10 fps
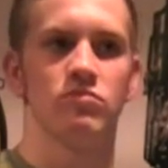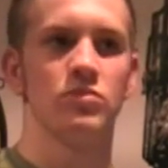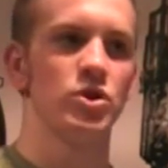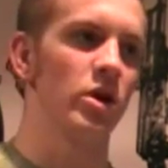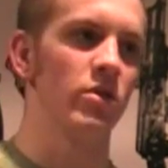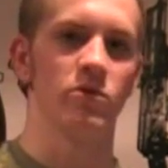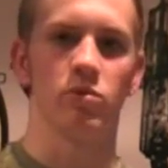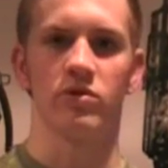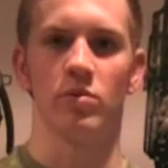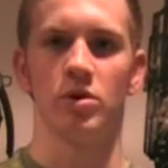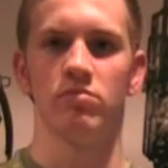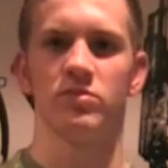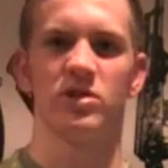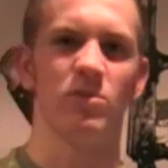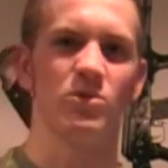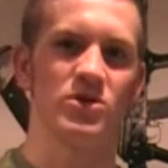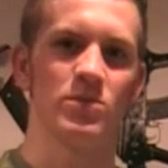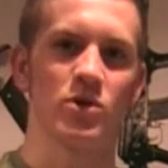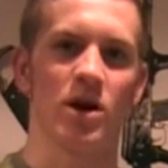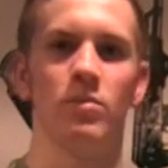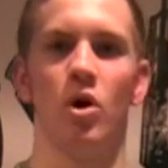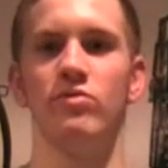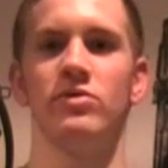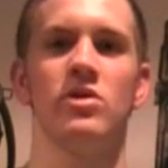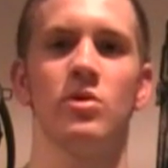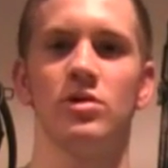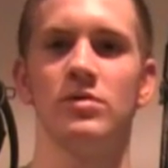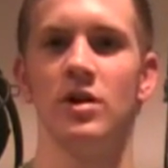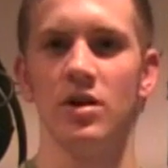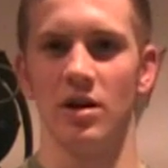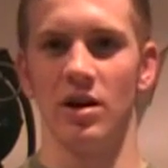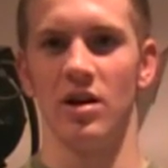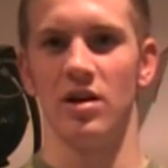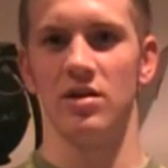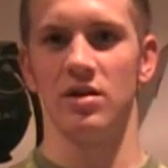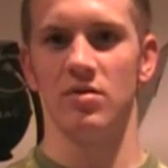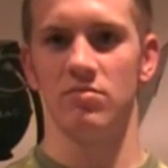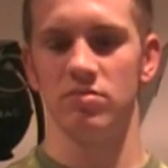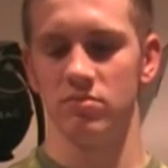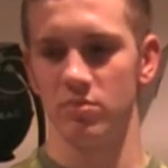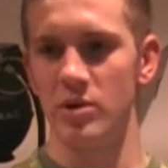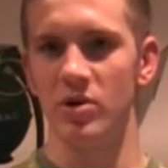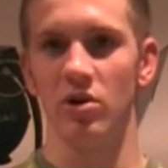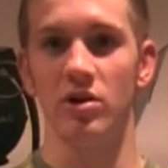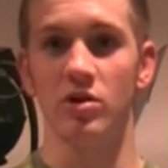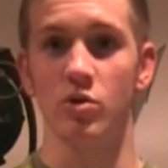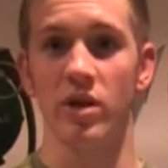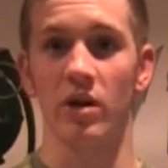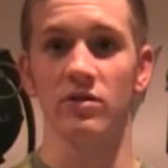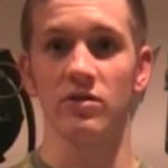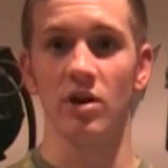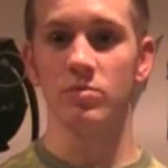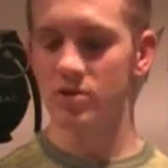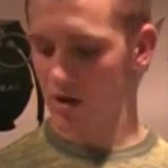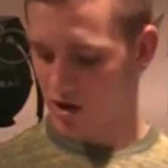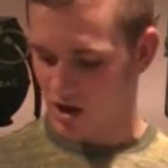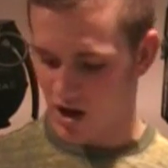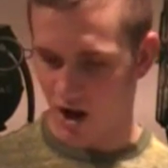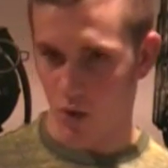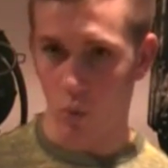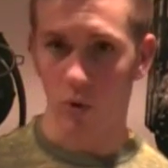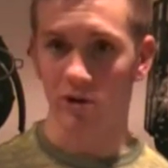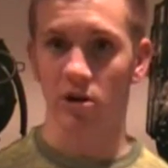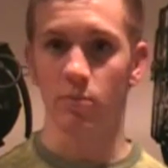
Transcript: share this with someone, tell them to subscribe. Hopefully they will, and maybe I'll hit 2,000 subs, and one lucky